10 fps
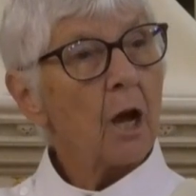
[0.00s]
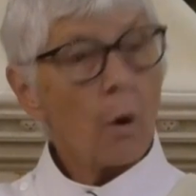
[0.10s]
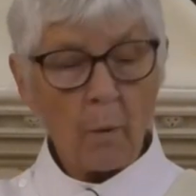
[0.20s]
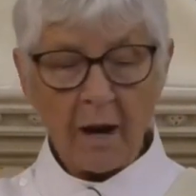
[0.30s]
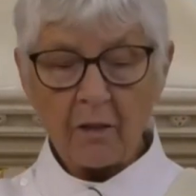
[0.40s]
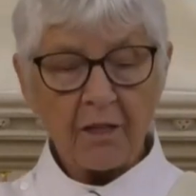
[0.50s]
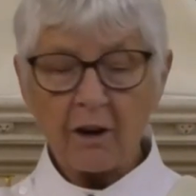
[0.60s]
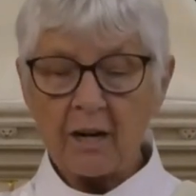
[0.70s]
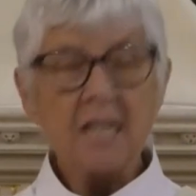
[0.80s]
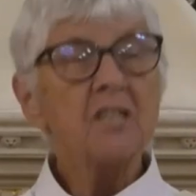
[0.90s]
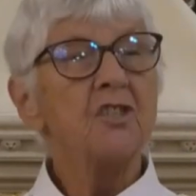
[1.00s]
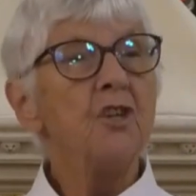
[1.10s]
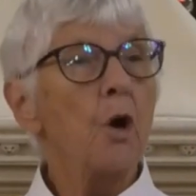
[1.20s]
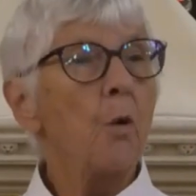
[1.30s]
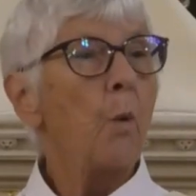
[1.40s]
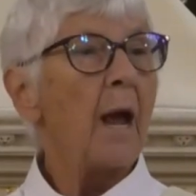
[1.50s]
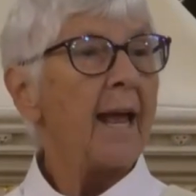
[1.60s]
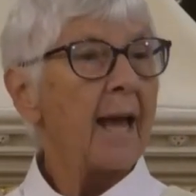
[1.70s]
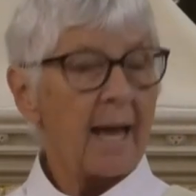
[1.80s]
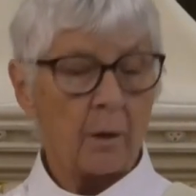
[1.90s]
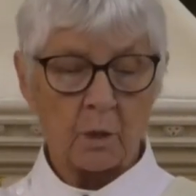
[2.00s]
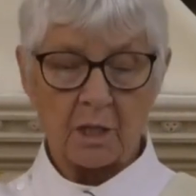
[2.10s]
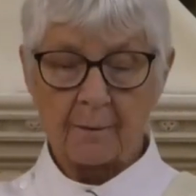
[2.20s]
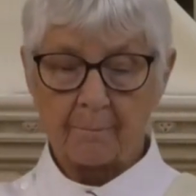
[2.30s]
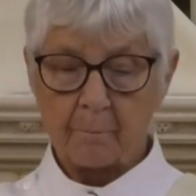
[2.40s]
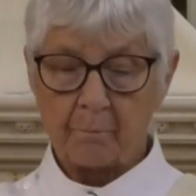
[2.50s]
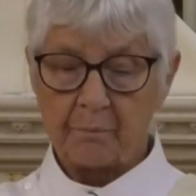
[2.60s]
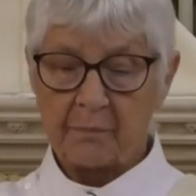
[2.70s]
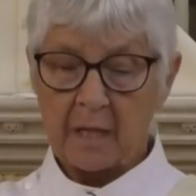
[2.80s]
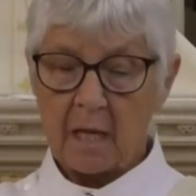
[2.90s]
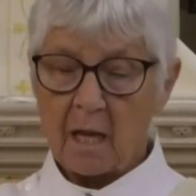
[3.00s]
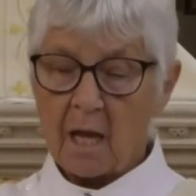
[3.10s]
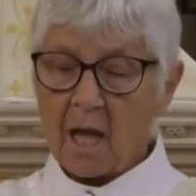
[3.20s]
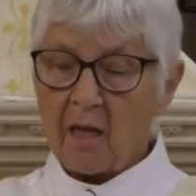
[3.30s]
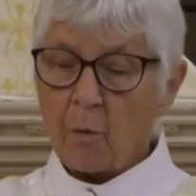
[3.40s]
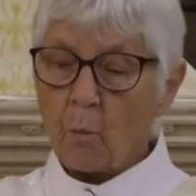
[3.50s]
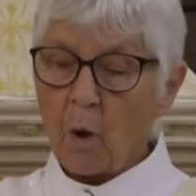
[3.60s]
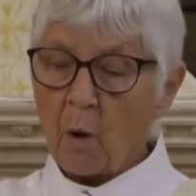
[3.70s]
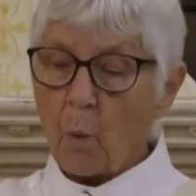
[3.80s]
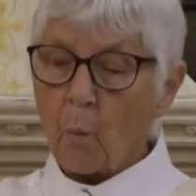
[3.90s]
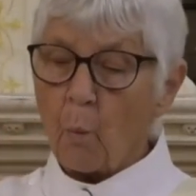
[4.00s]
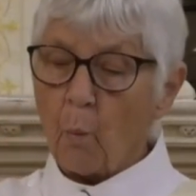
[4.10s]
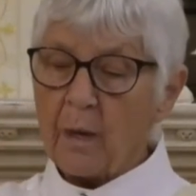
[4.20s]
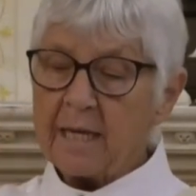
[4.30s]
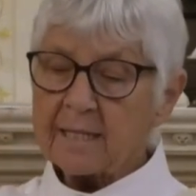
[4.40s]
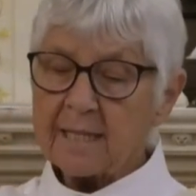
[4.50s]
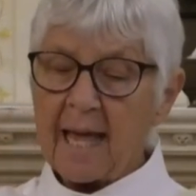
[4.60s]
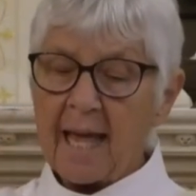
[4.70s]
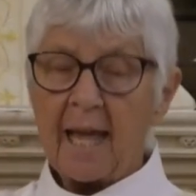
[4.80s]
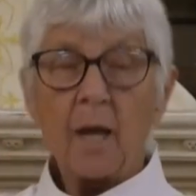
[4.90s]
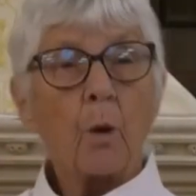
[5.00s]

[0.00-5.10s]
where there is no way out. What we say,